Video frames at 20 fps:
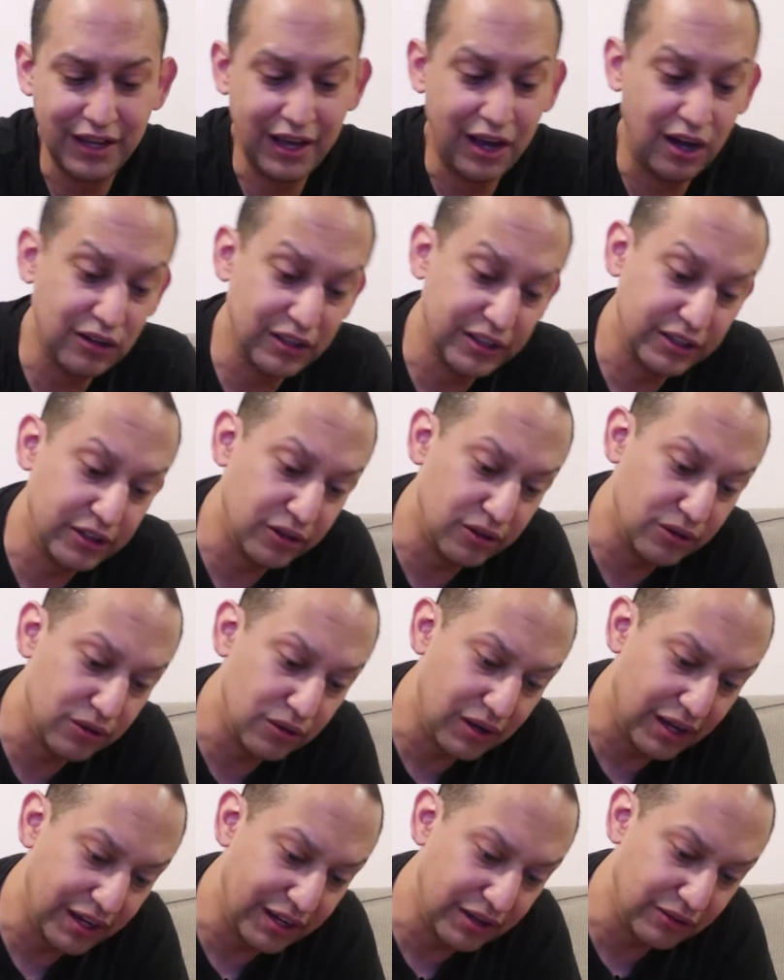All I know,
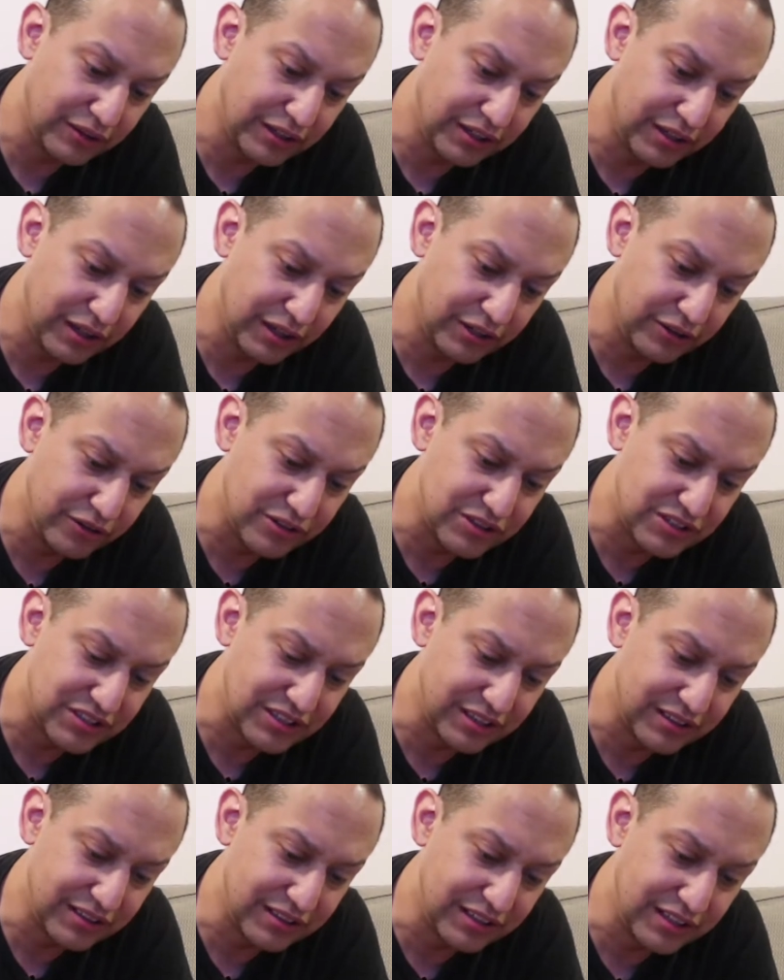I only
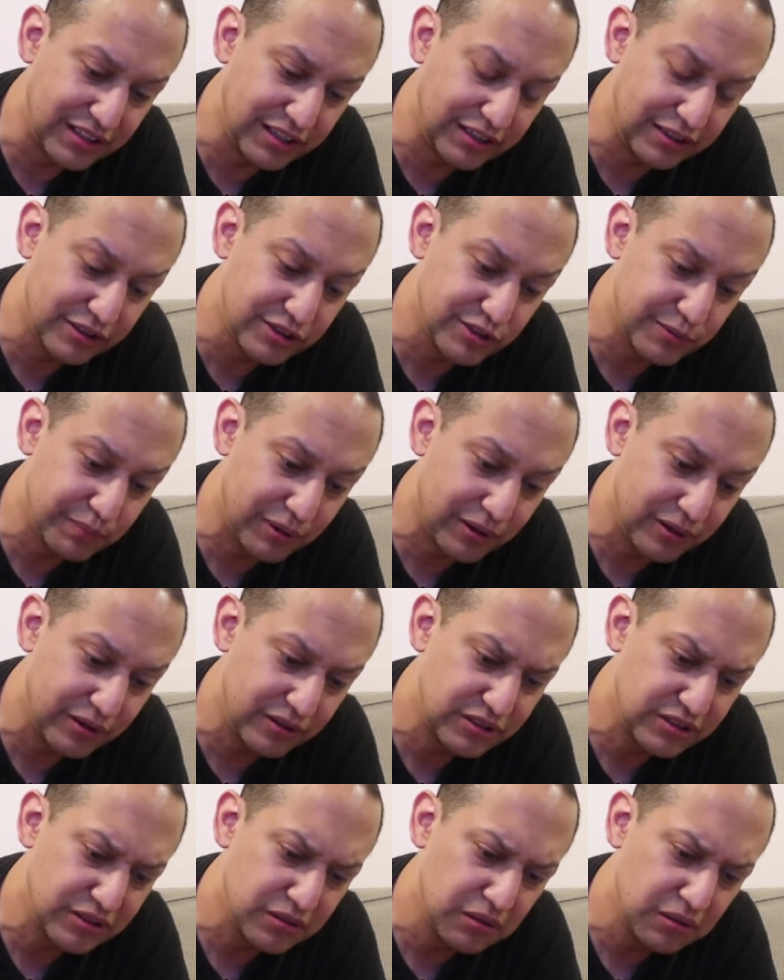understand the English part,